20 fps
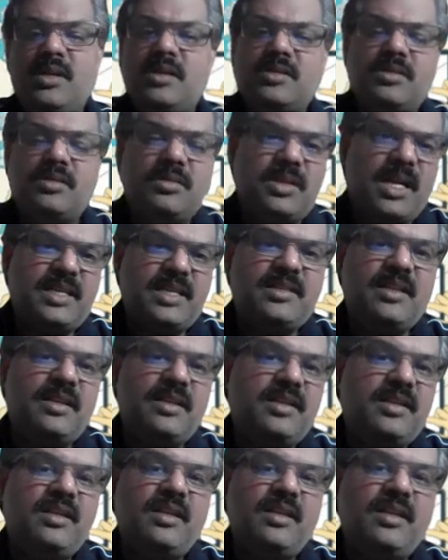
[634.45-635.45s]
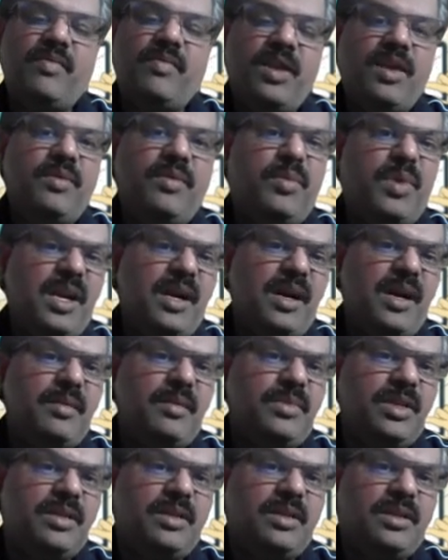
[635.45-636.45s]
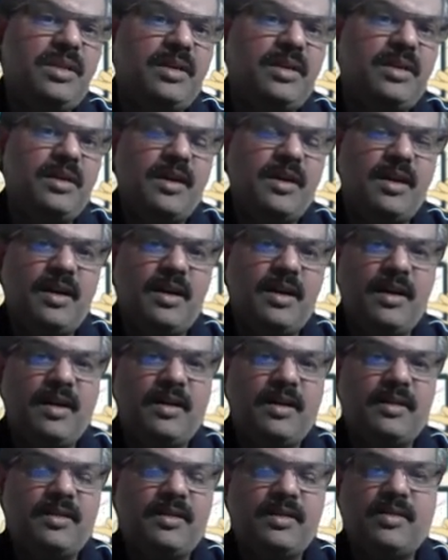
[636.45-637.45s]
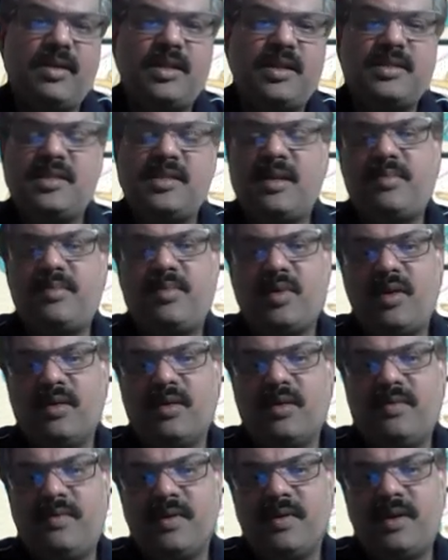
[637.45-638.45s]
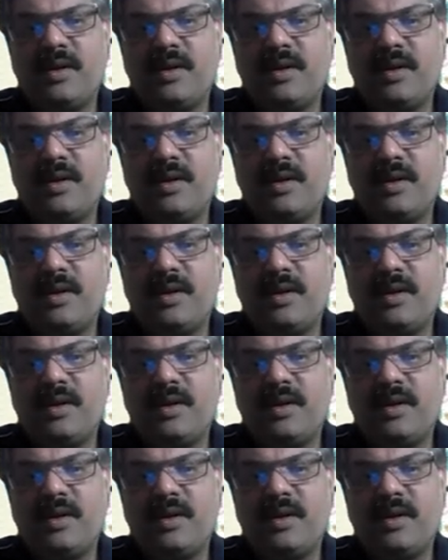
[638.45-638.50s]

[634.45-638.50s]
So that's the reason we bring up the concept of